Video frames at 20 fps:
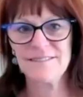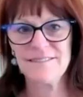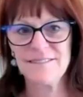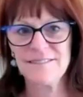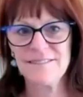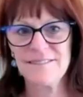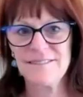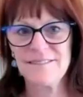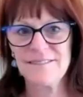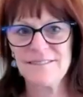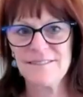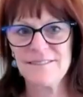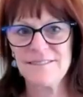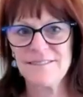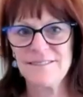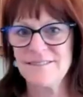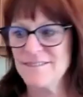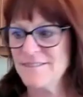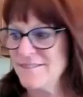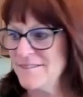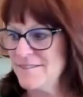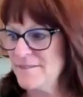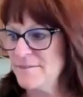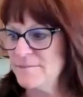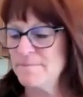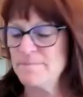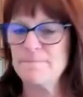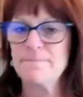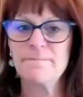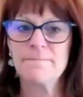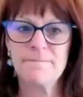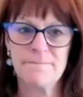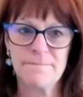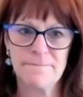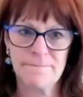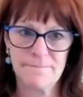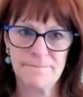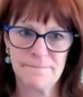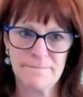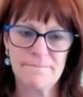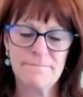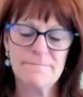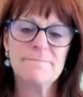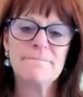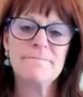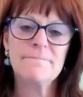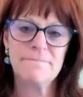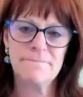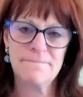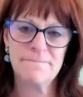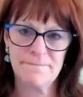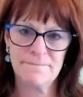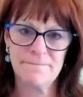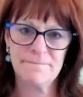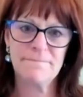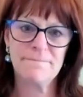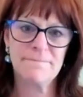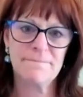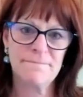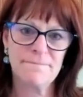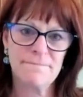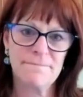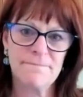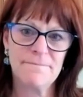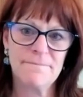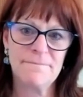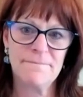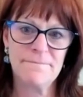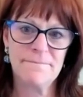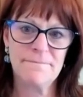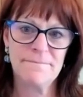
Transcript: This person isn't speaking.